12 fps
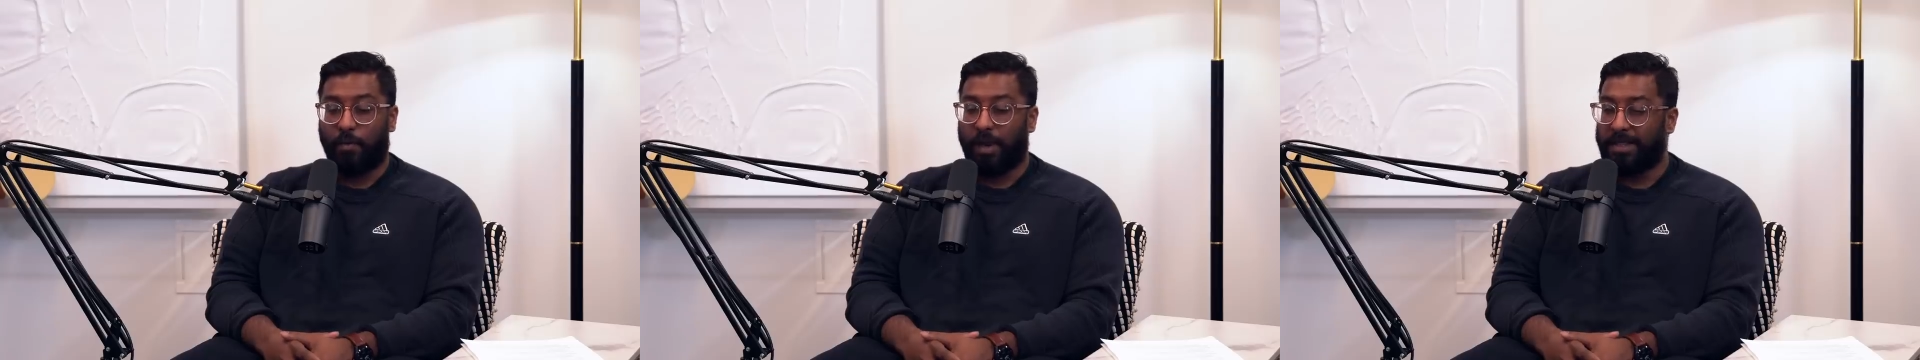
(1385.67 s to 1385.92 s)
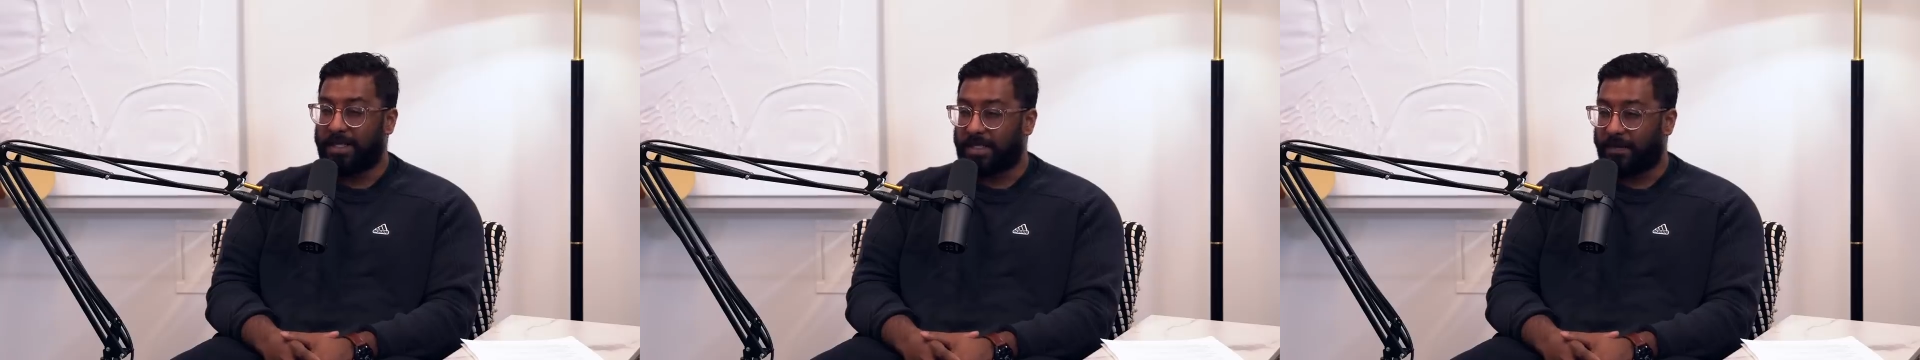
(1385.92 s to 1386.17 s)

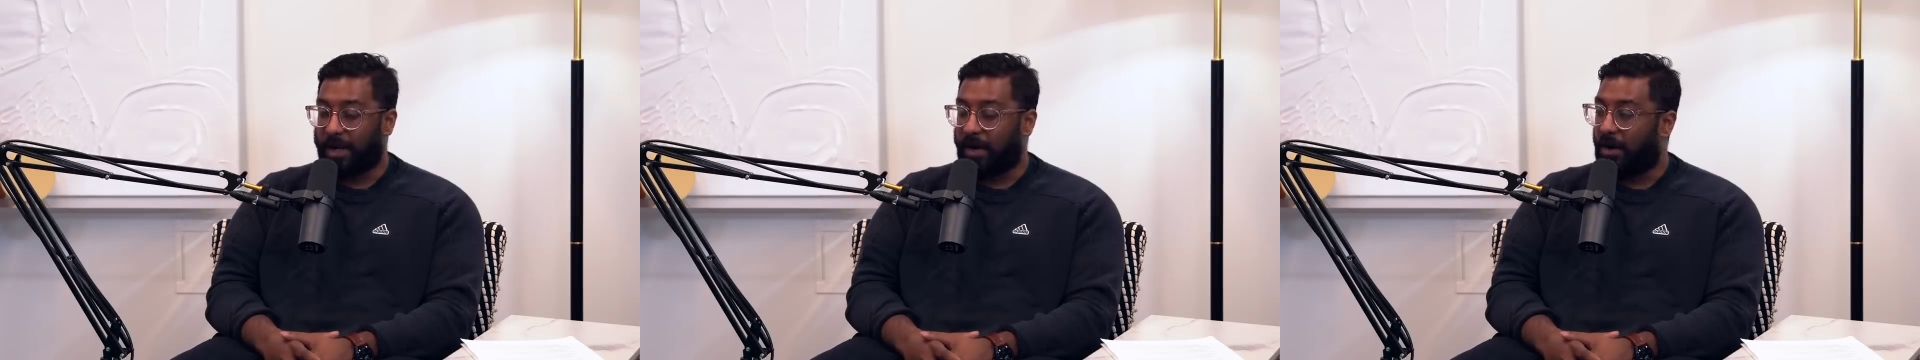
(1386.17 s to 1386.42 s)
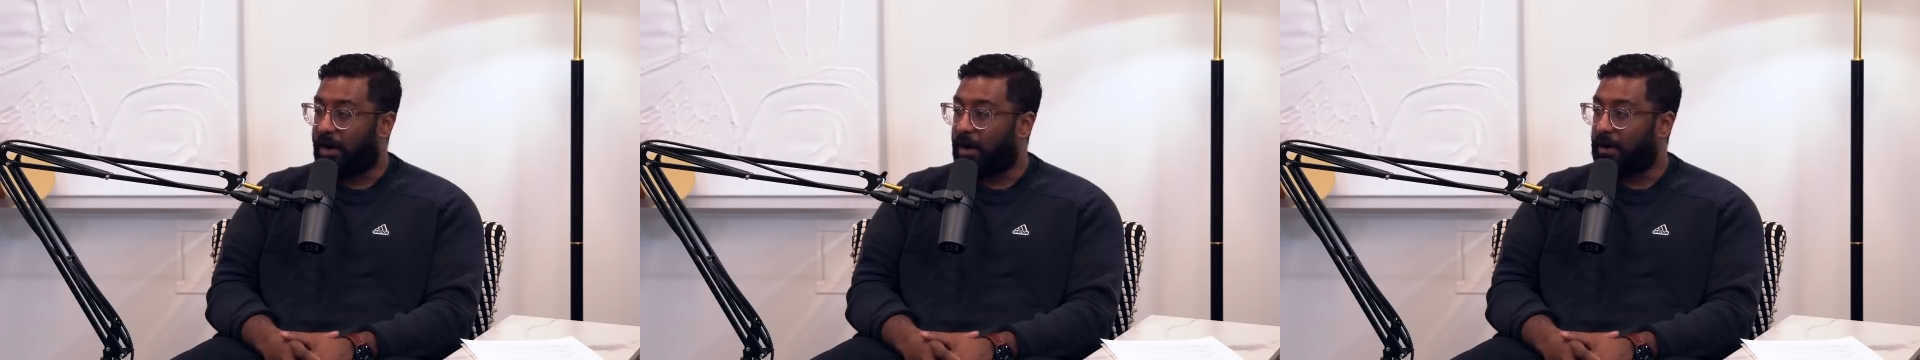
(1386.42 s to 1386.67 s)
weight that's on my
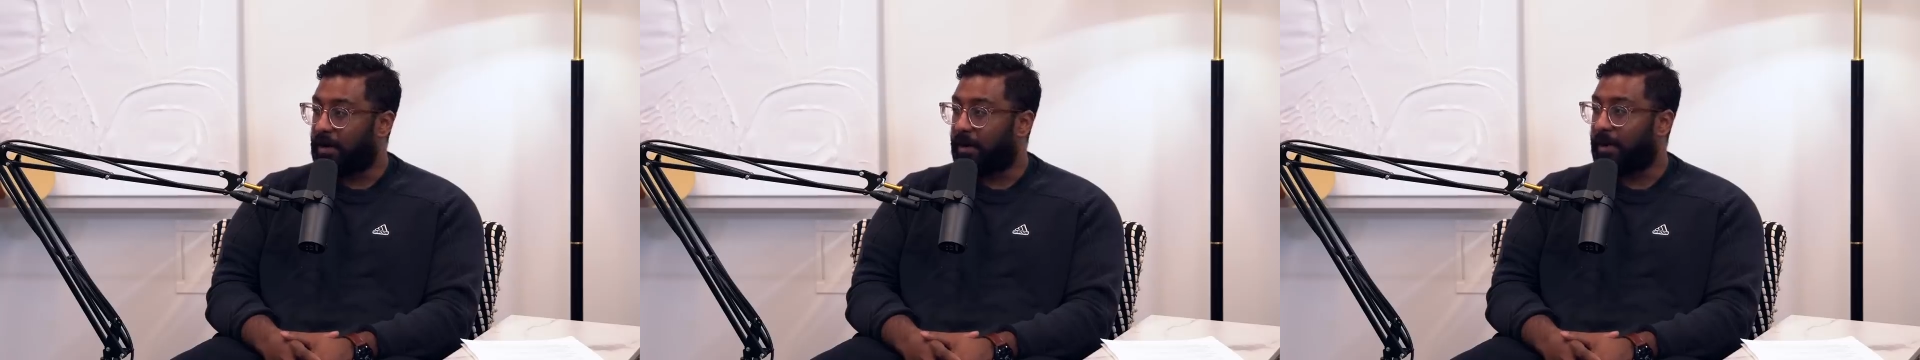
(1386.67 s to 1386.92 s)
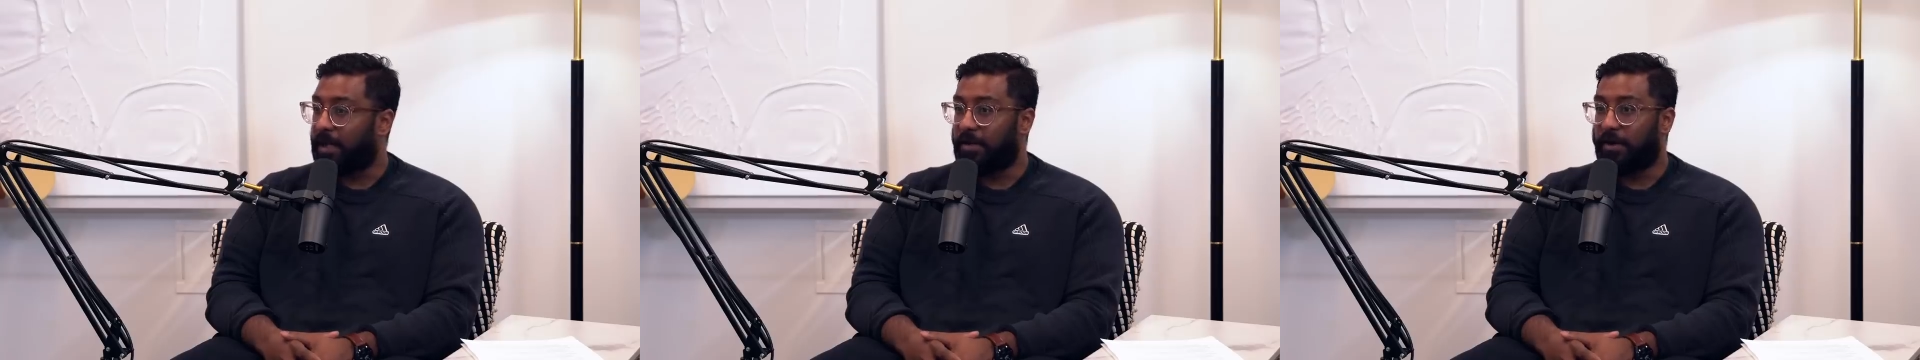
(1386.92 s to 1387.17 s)
heart
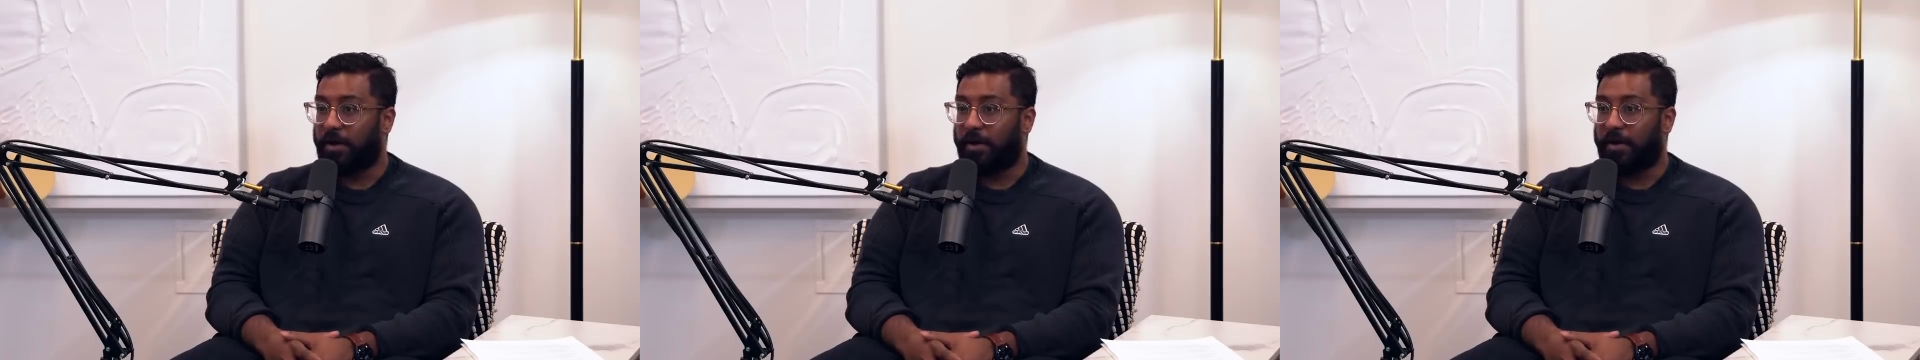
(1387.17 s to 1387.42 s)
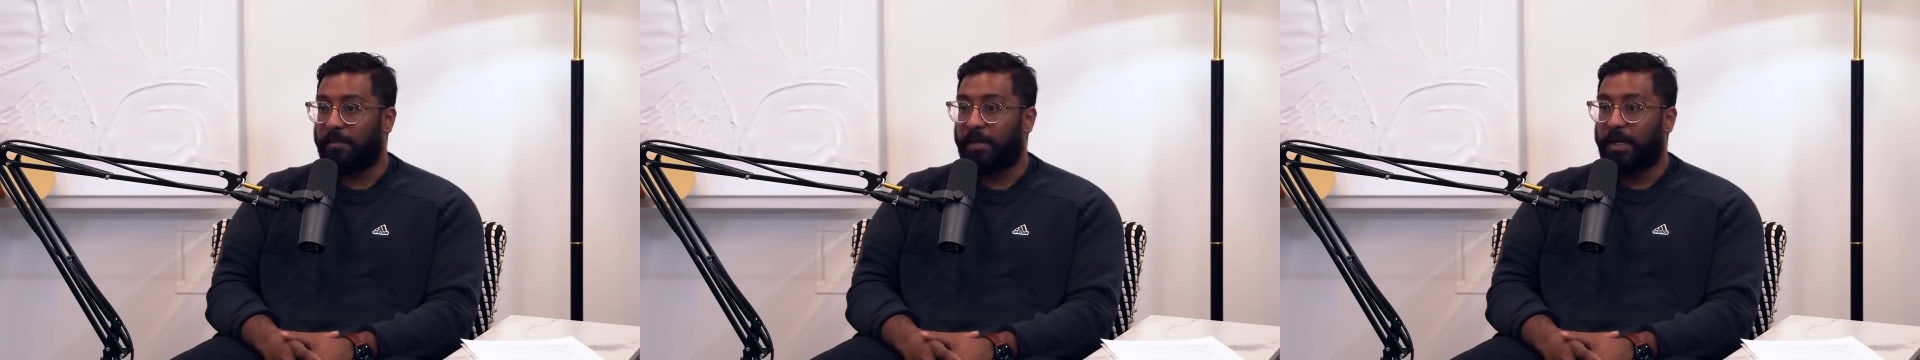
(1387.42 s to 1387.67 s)
and I'm not, you
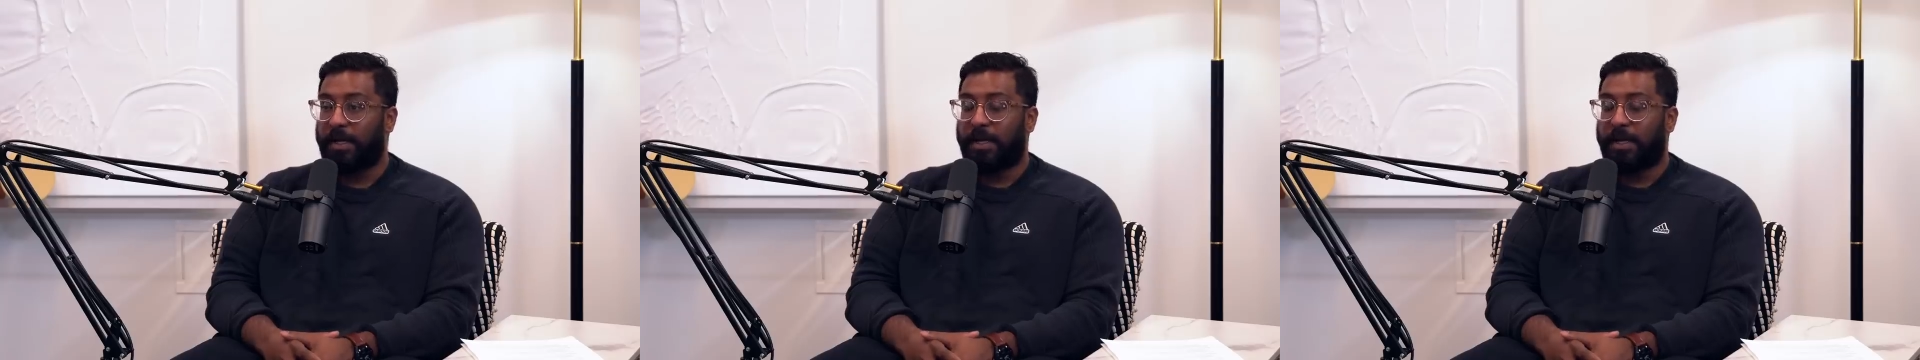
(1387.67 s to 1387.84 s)
know, I'm